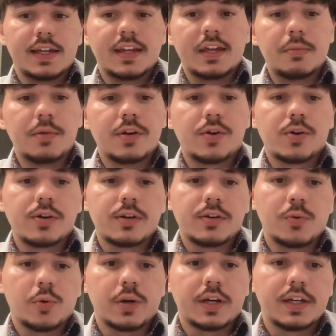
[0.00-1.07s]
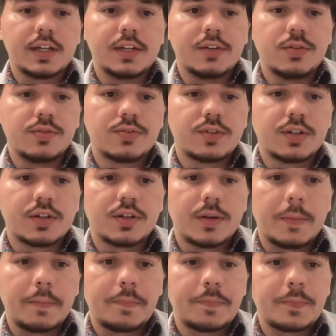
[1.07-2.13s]
inhibitor or inducer,
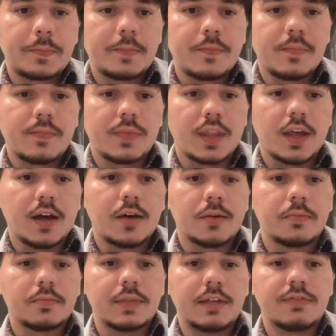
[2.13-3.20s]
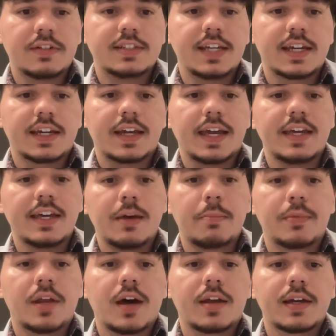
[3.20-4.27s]
if you're taking a
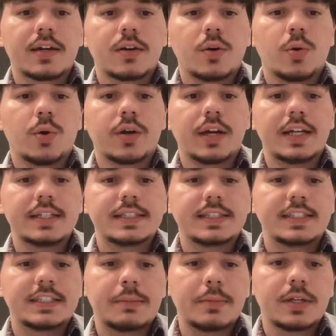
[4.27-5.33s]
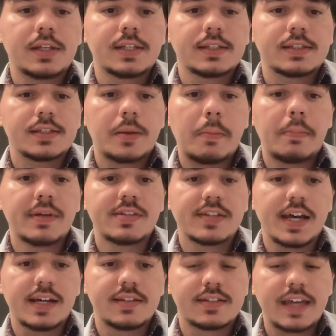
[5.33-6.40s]
hypnotic or a stimulant
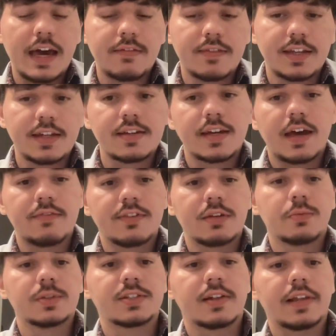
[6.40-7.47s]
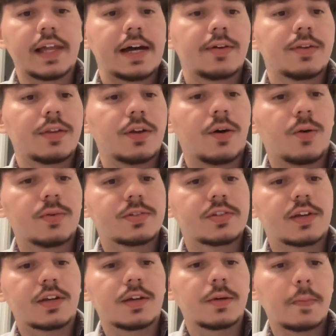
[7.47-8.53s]
besides caffeine. Caffeine was allowed the whole
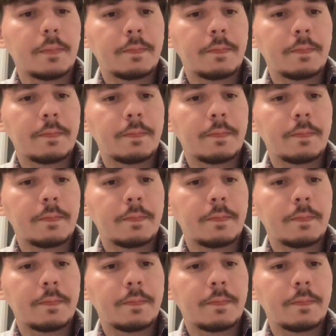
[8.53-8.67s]
study.